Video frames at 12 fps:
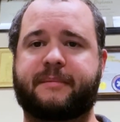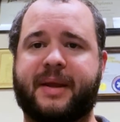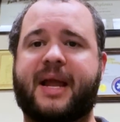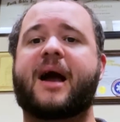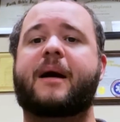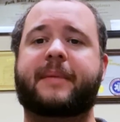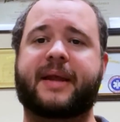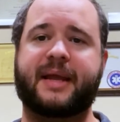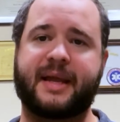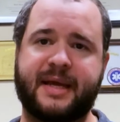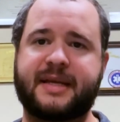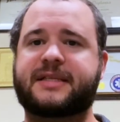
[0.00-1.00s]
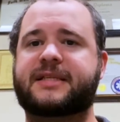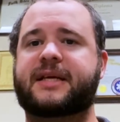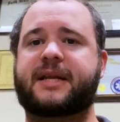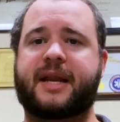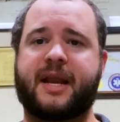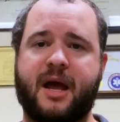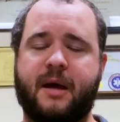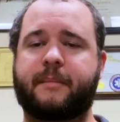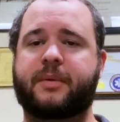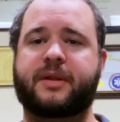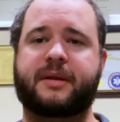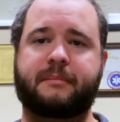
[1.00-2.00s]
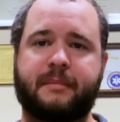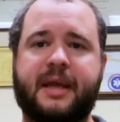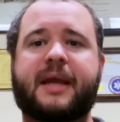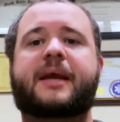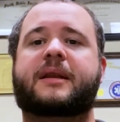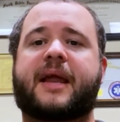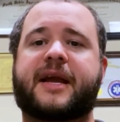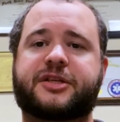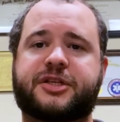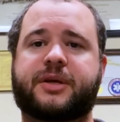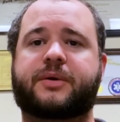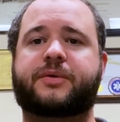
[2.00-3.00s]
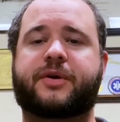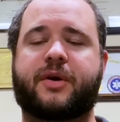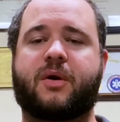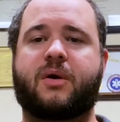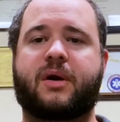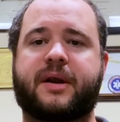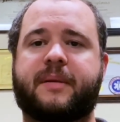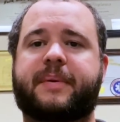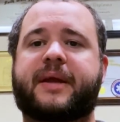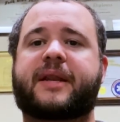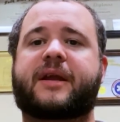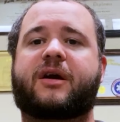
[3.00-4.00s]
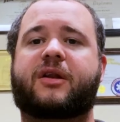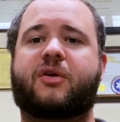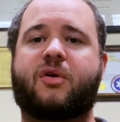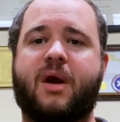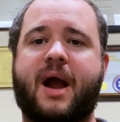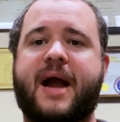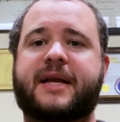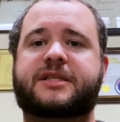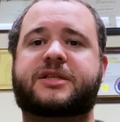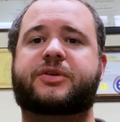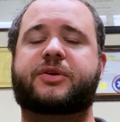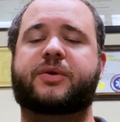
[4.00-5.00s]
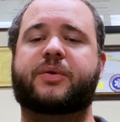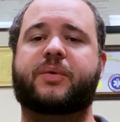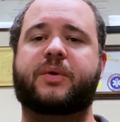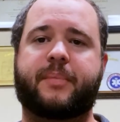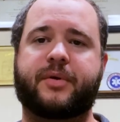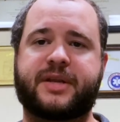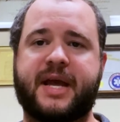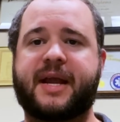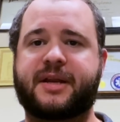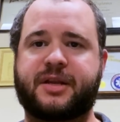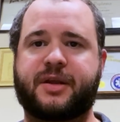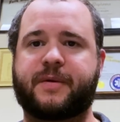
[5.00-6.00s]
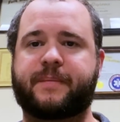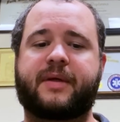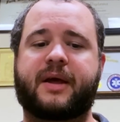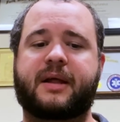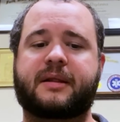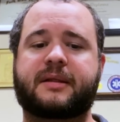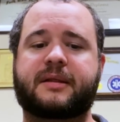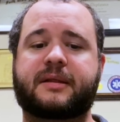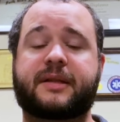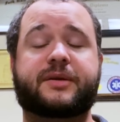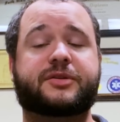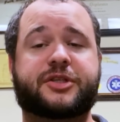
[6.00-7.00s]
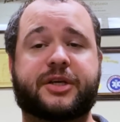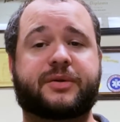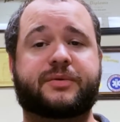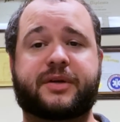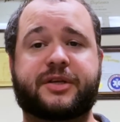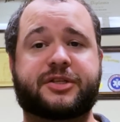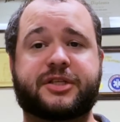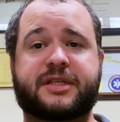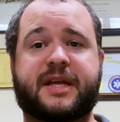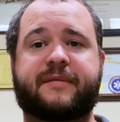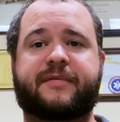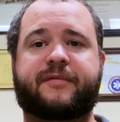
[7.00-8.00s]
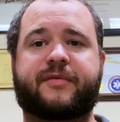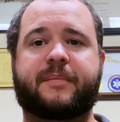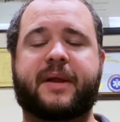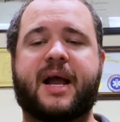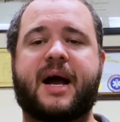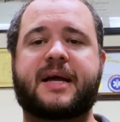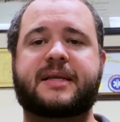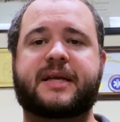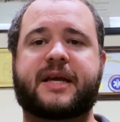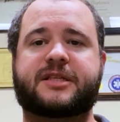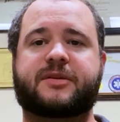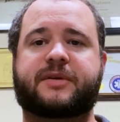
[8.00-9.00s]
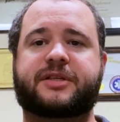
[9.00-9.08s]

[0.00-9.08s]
becoming innocent and humble and meek like children are, and depending on Christ to protect you. The little children, just given from the context of what